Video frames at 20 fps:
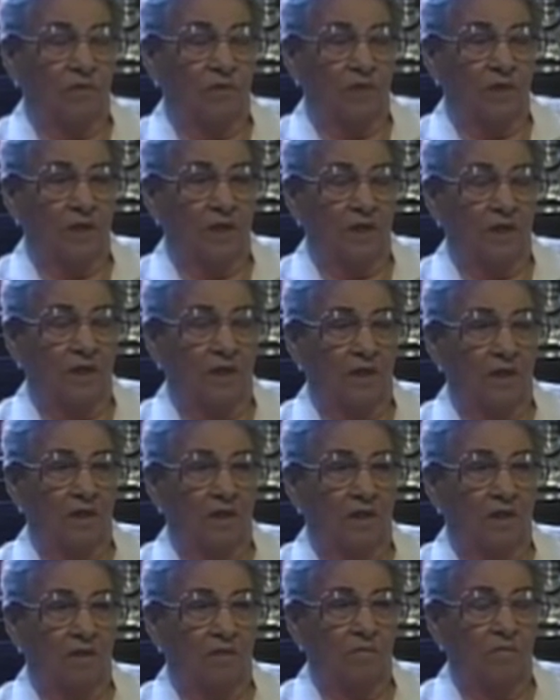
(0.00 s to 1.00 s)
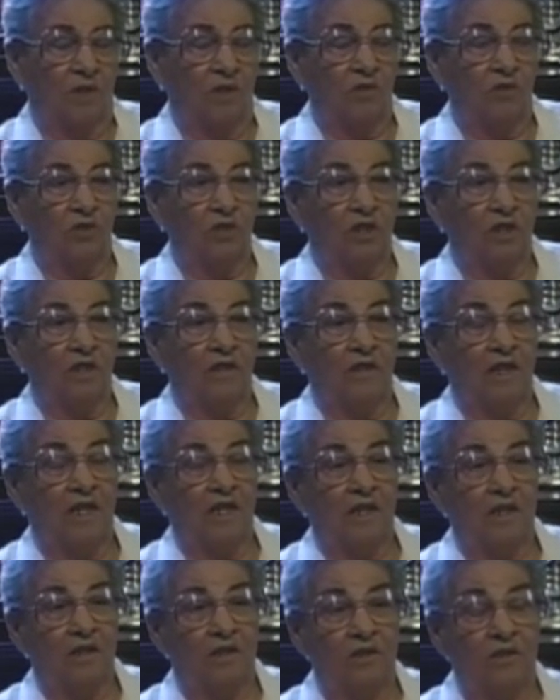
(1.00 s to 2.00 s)
Well, uh, mostly
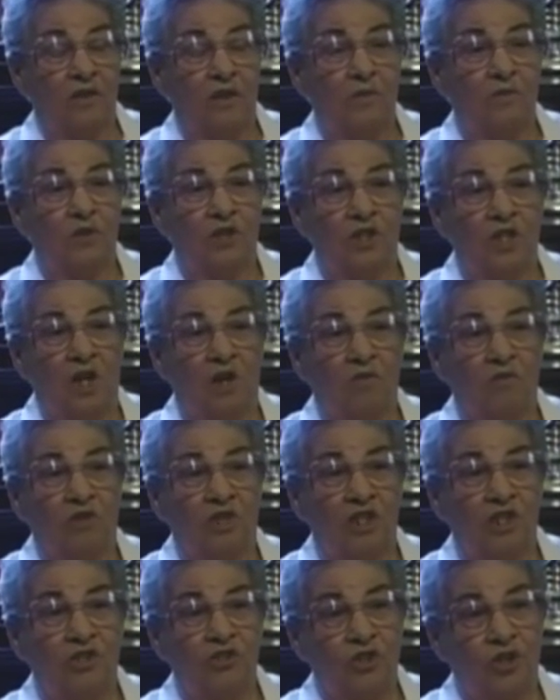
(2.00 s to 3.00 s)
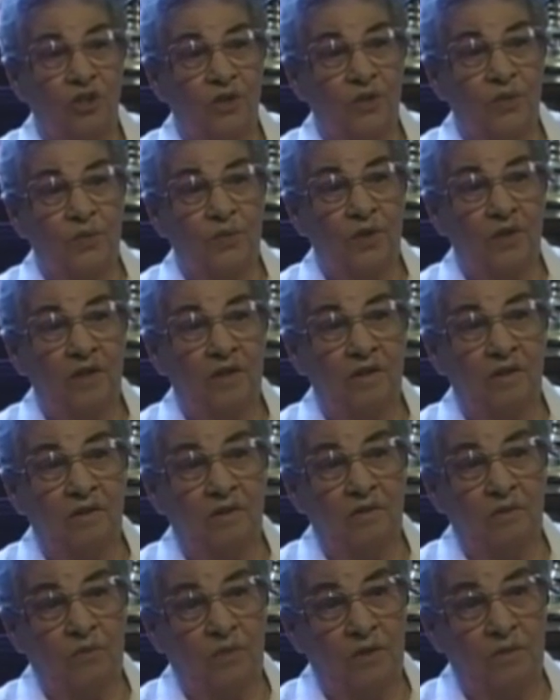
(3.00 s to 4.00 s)
that they would talk to each other when
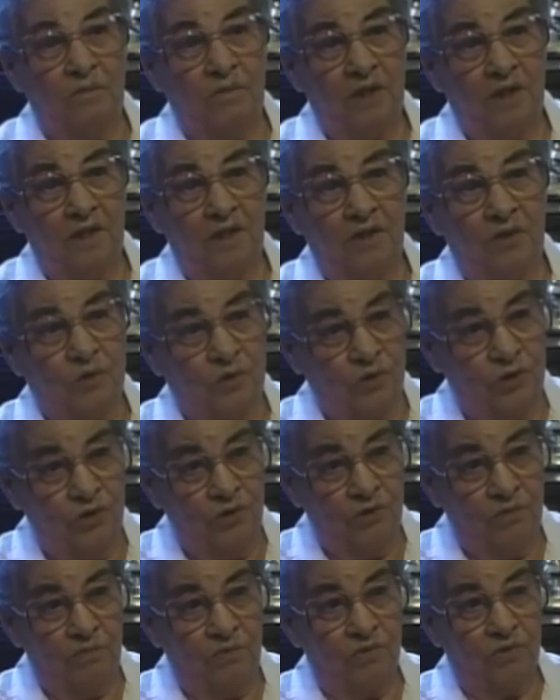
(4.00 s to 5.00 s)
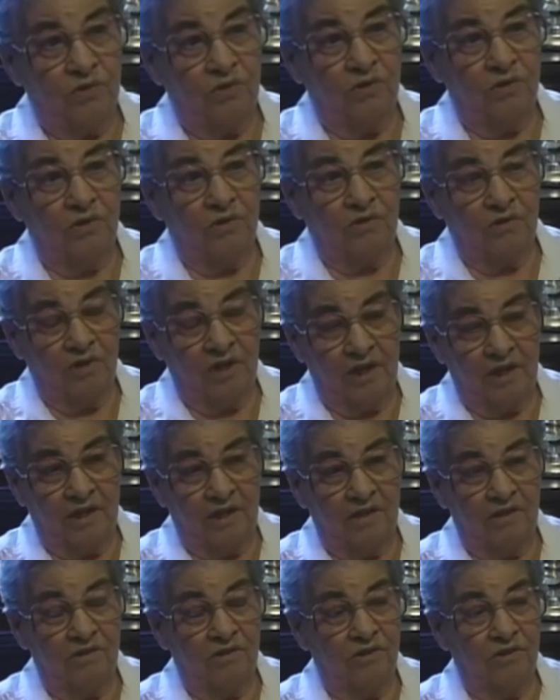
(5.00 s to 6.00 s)
we'd be in groups or
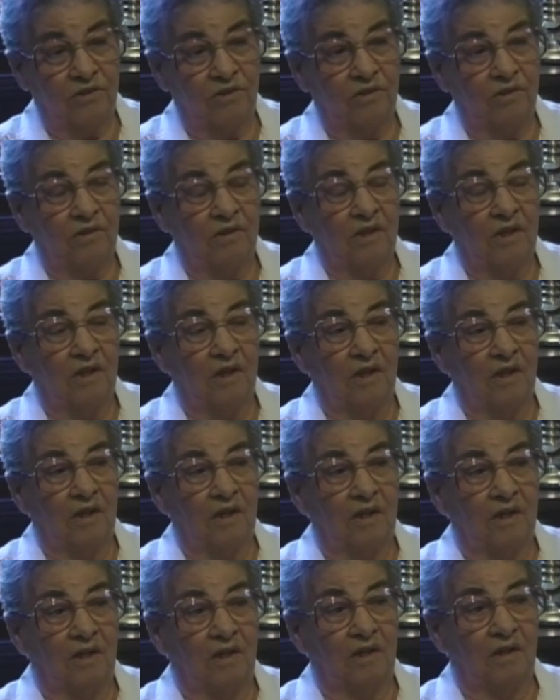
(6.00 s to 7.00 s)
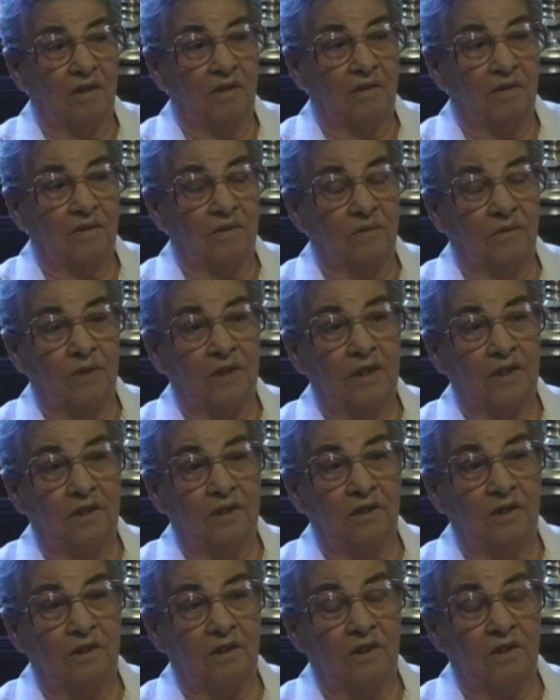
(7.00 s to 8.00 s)
crowds or, uh, well,
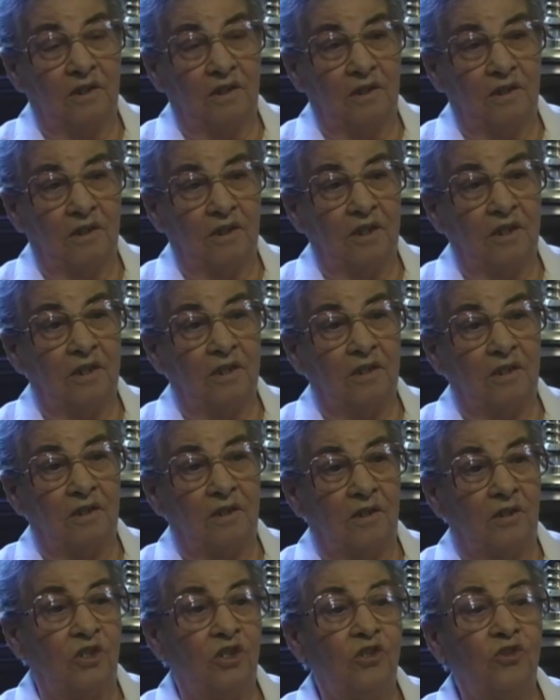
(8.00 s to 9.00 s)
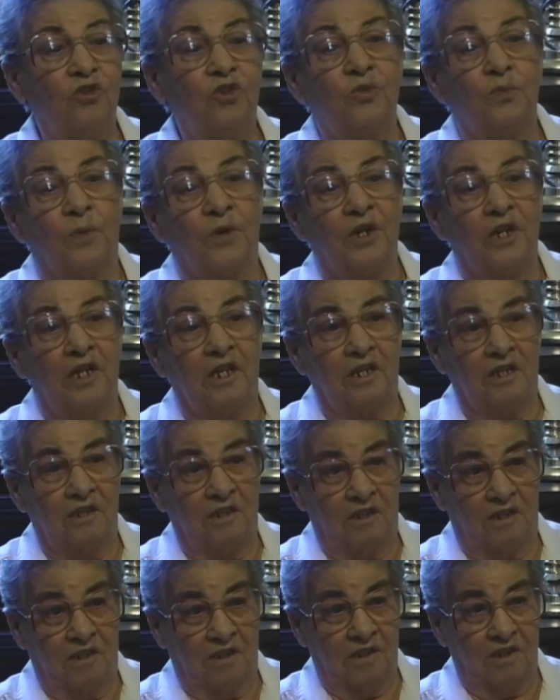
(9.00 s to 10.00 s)
it, it, news
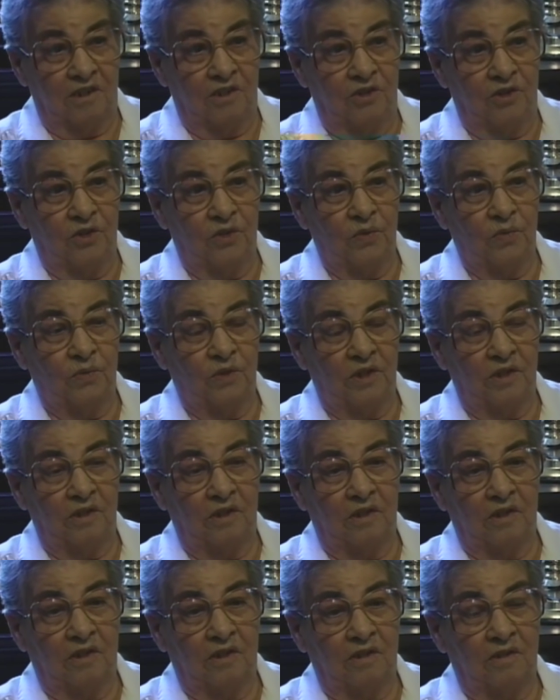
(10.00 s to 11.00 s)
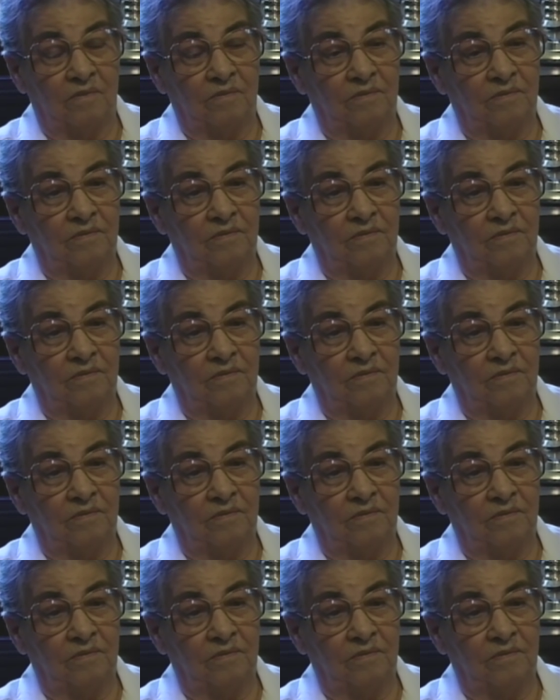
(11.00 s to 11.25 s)
spreads, you know, and we'd uh,